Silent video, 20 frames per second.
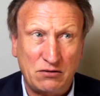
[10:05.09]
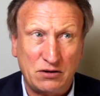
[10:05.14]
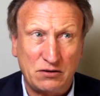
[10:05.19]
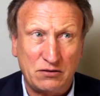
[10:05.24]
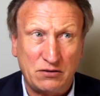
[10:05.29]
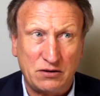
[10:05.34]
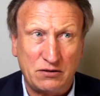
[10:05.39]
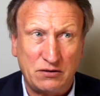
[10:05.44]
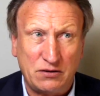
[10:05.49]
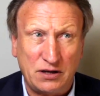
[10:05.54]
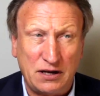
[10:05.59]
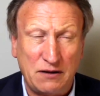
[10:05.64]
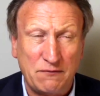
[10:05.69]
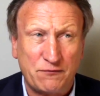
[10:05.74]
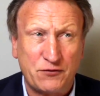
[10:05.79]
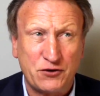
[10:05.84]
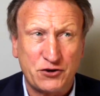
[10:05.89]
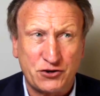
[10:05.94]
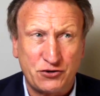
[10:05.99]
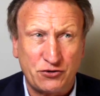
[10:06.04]
The
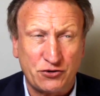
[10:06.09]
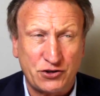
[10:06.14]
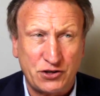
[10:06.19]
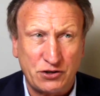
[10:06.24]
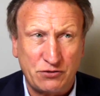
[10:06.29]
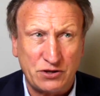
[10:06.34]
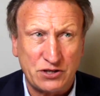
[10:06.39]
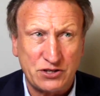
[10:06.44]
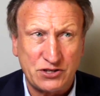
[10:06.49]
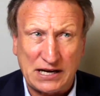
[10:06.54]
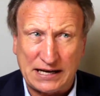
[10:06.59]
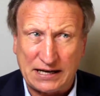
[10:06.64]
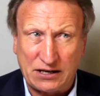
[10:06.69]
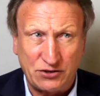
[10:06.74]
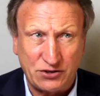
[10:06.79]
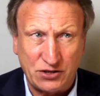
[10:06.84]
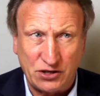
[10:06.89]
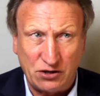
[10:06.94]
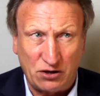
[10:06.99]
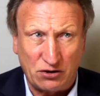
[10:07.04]
infrastructure is
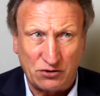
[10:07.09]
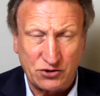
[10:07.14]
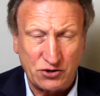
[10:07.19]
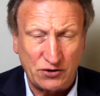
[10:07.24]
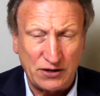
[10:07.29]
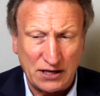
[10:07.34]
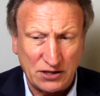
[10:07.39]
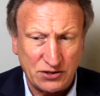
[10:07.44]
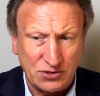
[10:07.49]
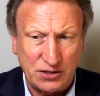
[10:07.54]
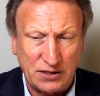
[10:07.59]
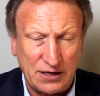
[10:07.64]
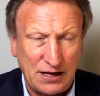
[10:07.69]
second to none. So that's